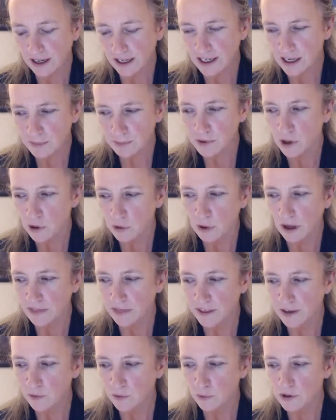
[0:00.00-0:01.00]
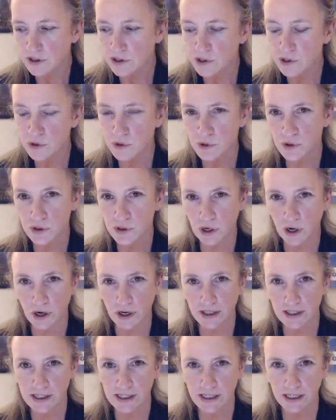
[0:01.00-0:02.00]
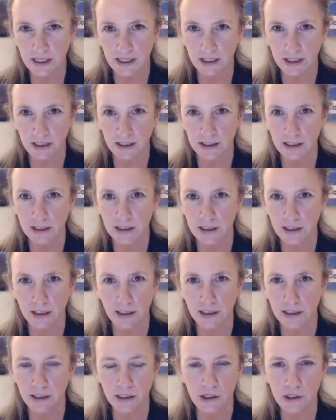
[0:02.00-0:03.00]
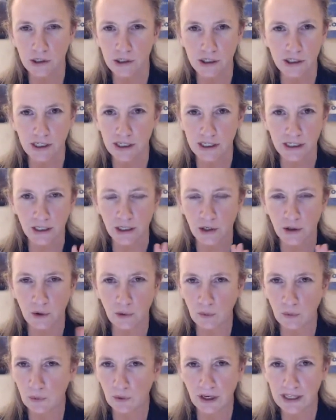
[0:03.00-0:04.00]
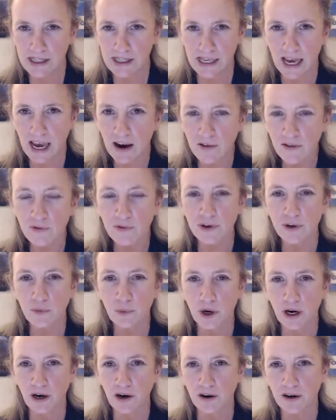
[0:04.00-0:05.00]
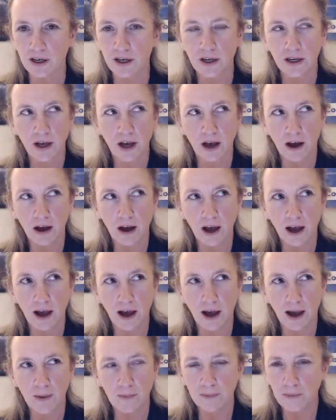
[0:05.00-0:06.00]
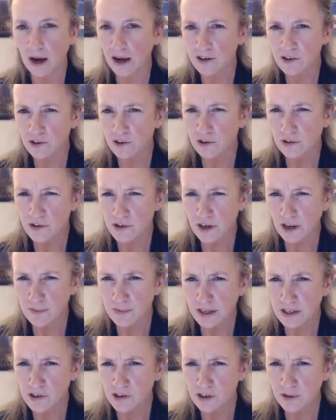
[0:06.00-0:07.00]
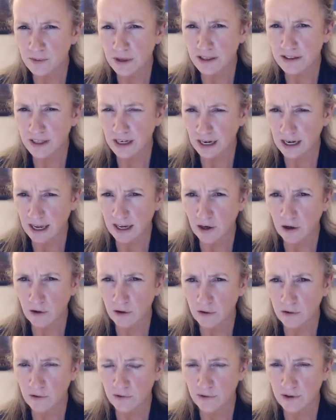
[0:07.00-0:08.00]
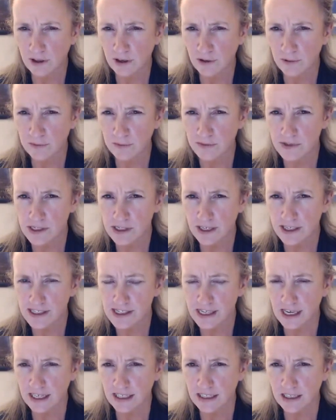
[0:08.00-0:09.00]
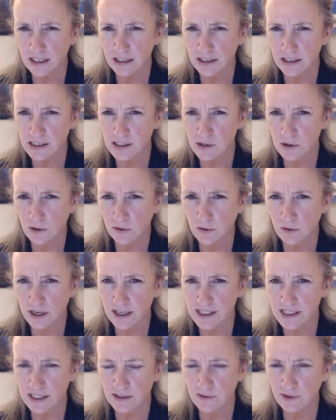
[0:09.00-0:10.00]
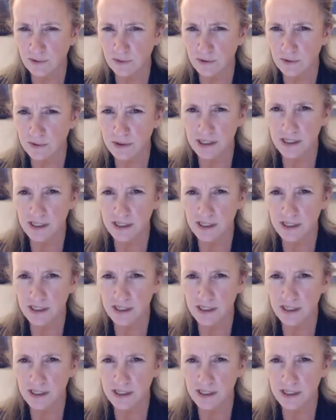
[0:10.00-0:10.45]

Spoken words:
keep note. I think once you start seeing it, you just, you know, it's everywhere. I don't know, did I mention about the Lego film? Did I say that this already, if I'm repeating